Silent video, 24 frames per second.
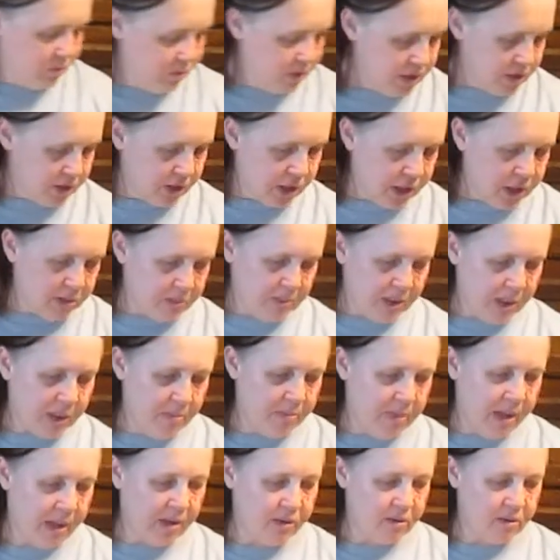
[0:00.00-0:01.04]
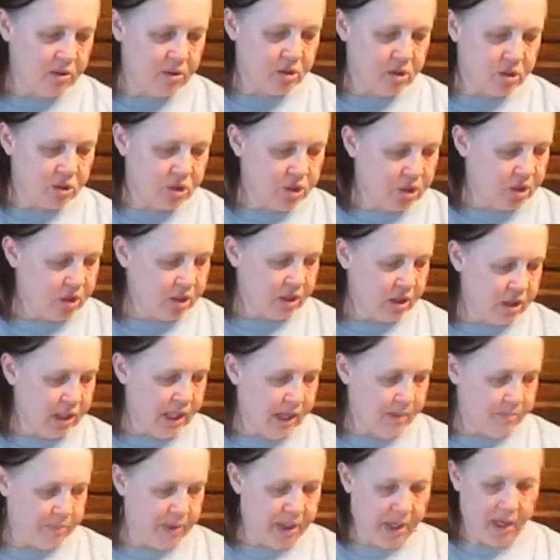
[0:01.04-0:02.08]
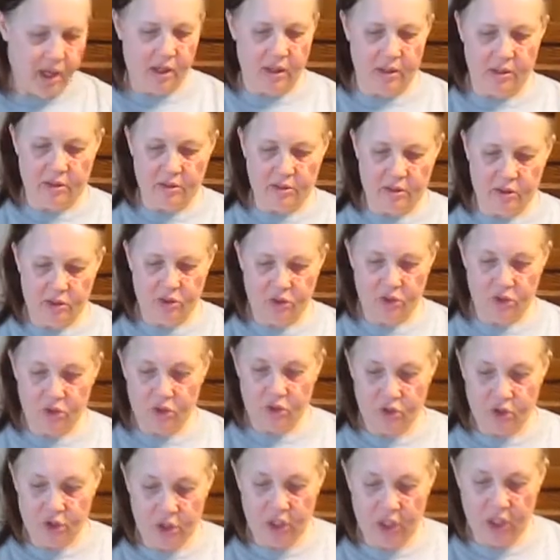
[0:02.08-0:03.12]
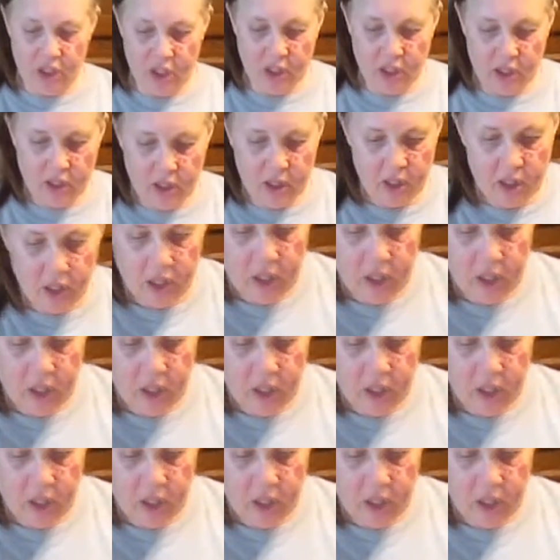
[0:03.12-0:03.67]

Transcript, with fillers: it's going to be about tilapia. Ta-da!